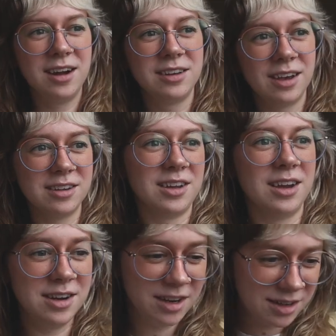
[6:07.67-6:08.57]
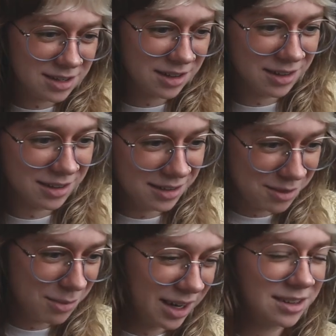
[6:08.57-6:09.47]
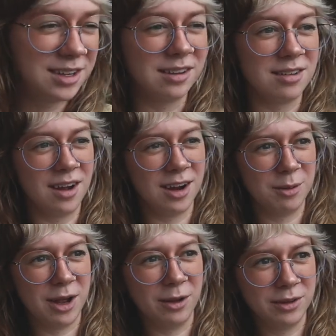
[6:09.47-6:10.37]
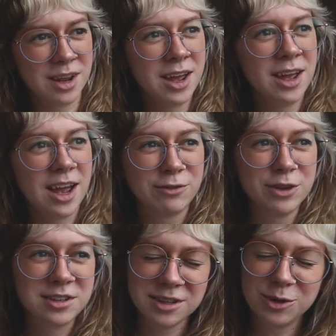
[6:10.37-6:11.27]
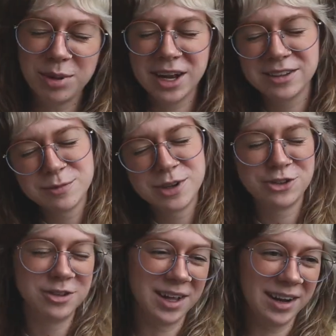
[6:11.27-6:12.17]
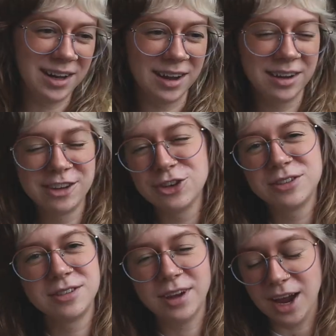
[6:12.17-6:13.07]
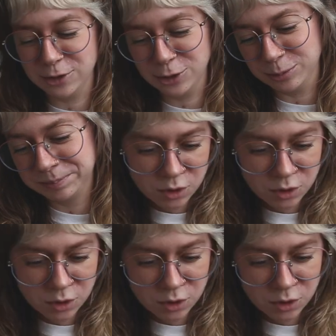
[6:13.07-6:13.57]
ah, yes, I need to make a TikTok about every single band submission that I get. It just, I don't know.